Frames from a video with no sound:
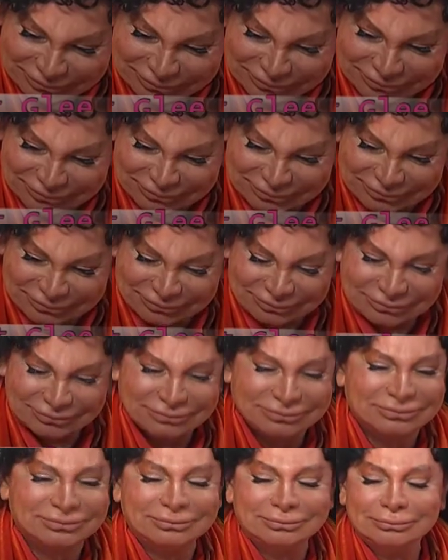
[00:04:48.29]

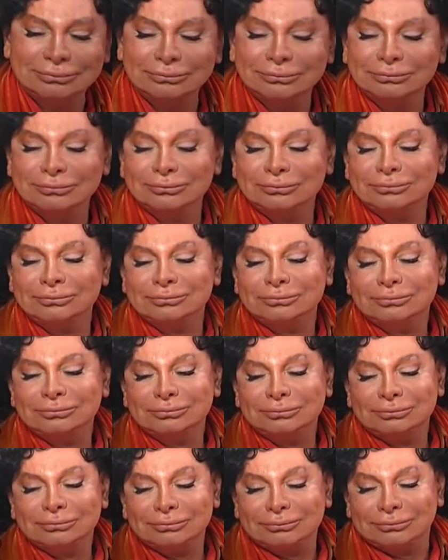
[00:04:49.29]

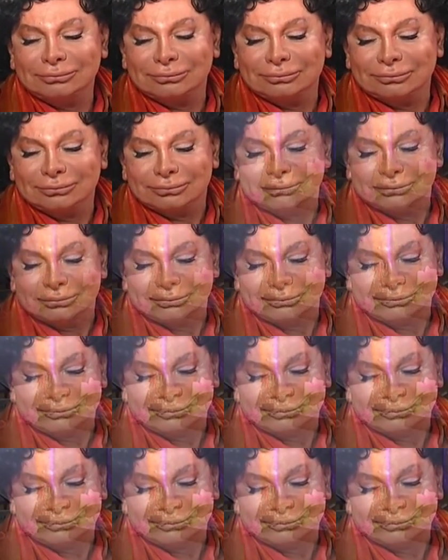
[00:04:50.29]
(no one is talking)